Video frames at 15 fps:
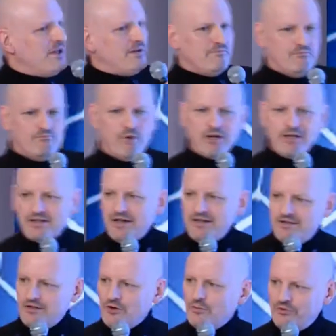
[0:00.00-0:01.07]
really
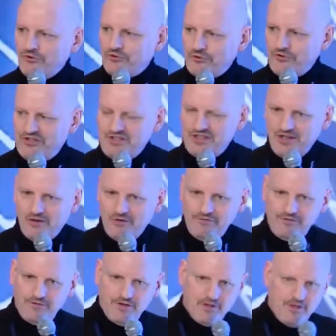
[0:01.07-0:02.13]
monetizing open source
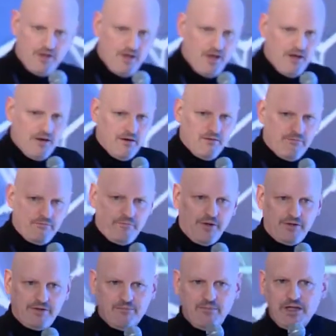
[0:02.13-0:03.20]
itself,
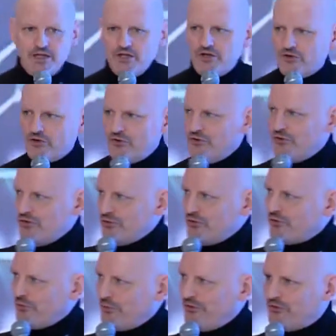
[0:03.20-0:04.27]
but making sure you
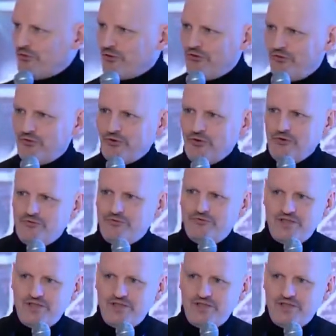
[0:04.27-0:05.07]
use open source for your